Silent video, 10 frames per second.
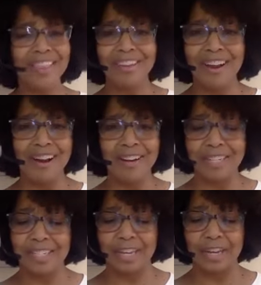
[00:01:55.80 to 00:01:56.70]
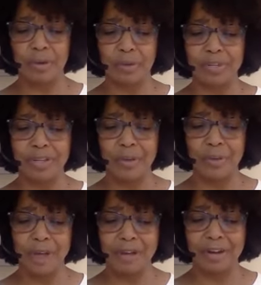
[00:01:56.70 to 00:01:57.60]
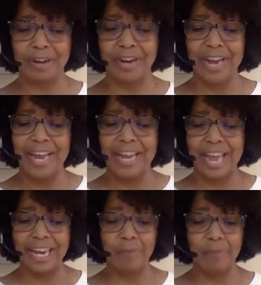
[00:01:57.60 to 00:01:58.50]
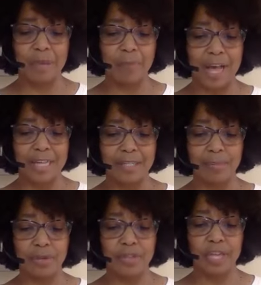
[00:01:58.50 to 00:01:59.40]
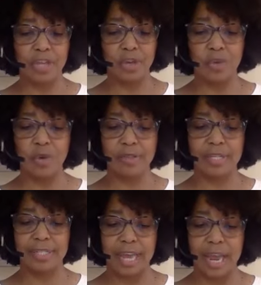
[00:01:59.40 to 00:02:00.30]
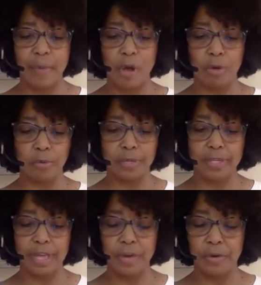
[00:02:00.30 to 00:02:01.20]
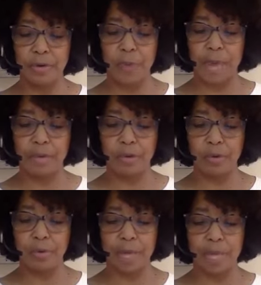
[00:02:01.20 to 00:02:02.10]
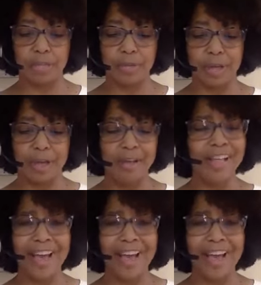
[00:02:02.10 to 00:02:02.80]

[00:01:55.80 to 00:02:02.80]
The card said, Aurelia Walker, can it be possible that you are the same Aurelia whom I knew in Montreal?